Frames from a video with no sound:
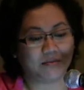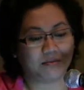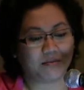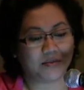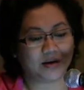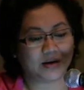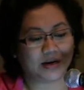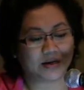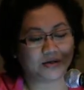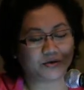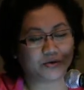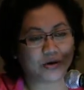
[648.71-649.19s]

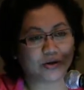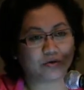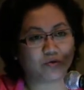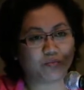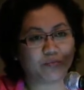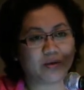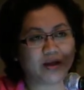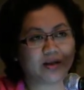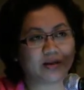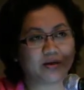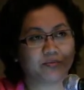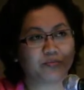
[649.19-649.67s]
But I try to
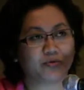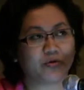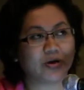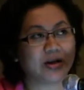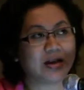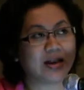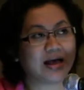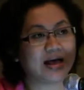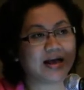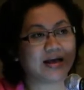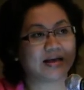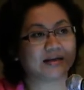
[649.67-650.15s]
make them
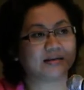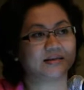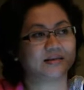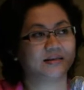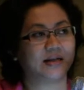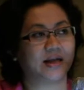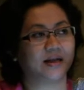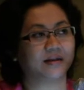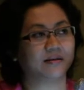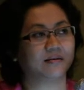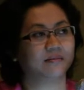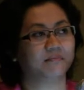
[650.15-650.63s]
realize
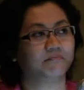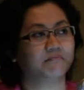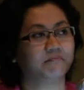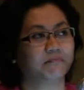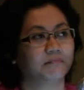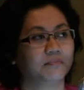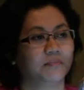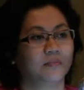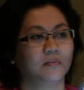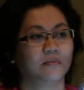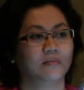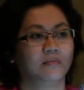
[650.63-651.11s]
that
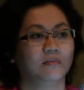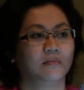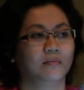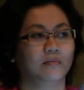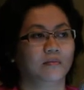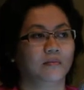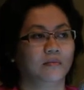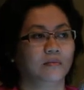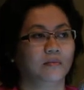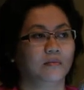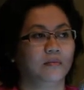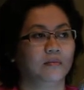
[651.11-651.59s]

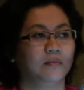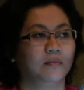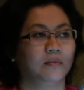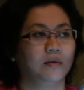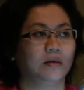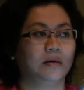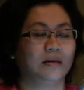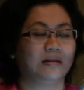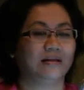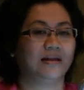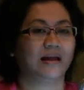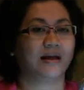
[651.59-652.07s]

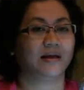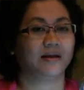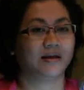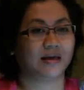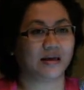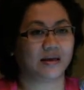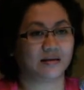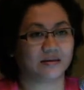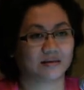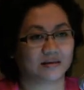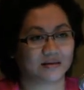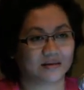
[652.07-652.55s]
their
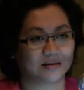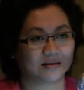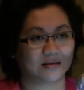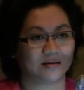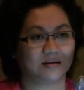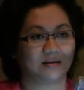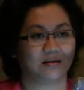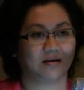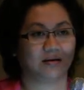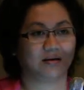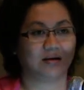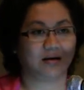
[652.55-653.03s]
kids
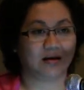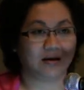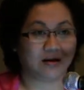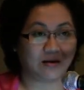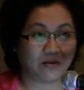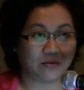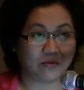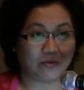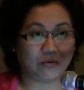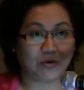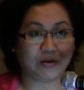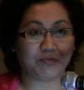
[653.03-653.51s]

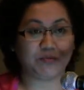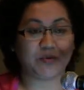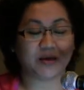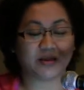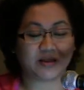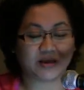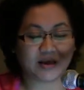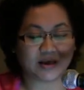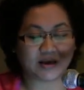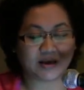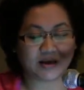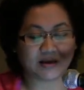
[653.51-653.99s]
will be
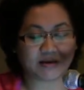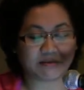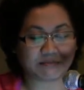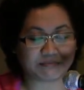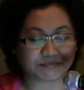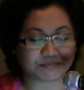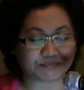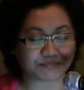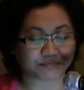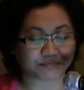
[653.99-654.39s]
their